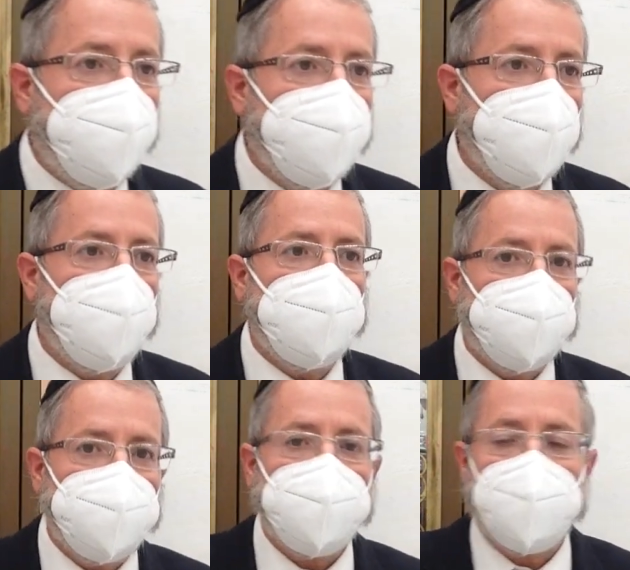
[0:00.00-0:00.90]
to
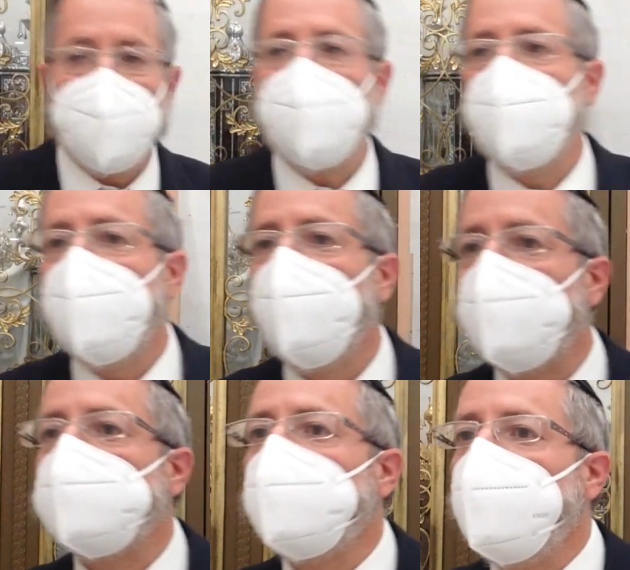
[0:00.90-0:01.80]
feel,
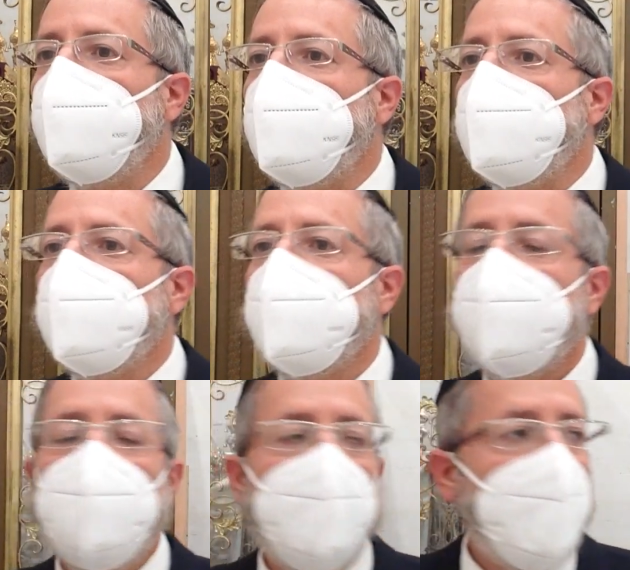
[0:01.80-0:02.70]
what's going to be?
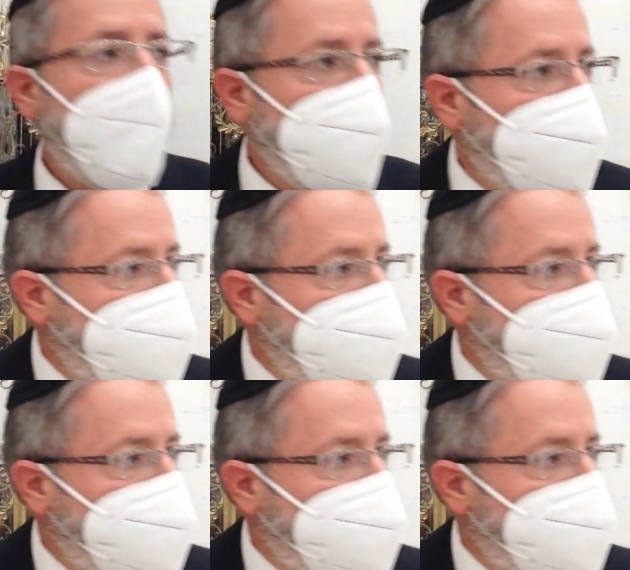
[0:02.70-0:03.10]
And you